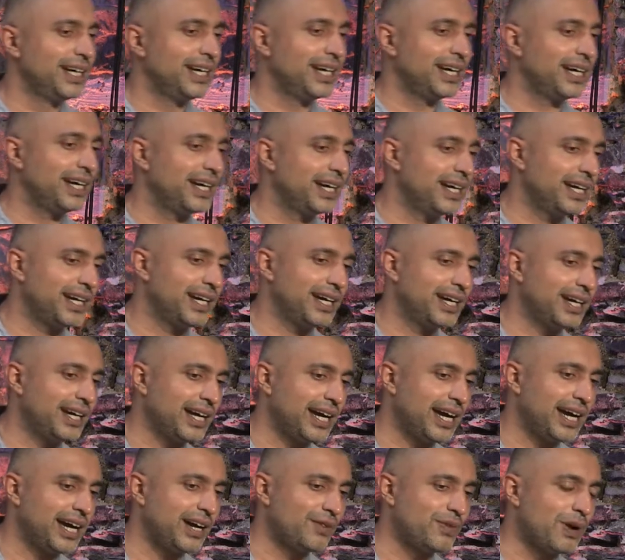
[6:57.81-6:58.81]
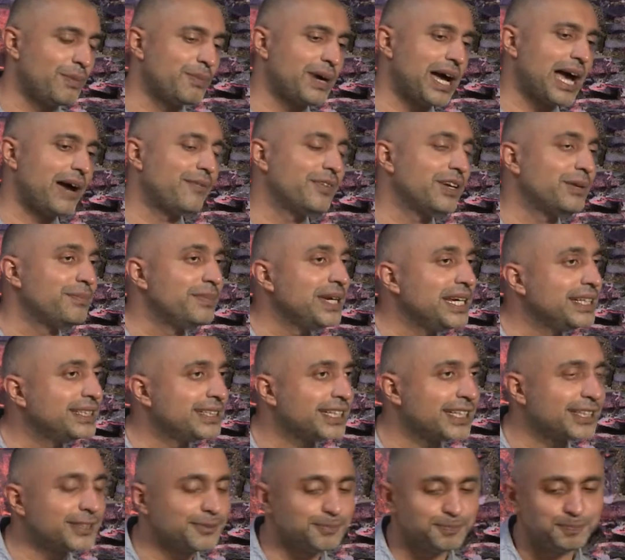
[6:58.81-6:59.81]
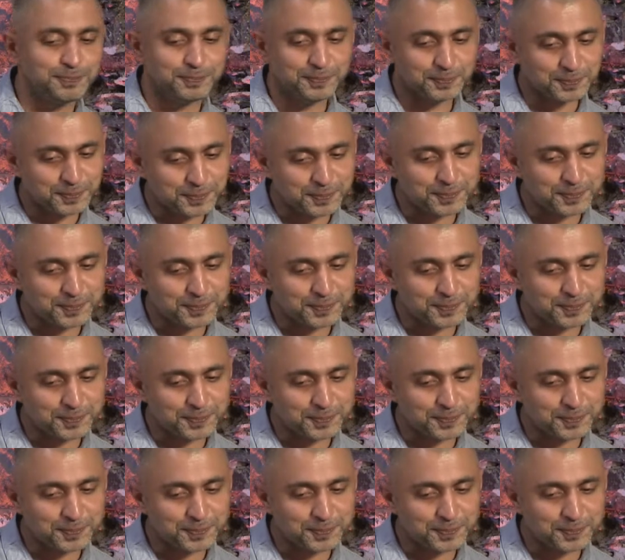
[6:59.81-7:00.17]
Uh, I remember having a meeting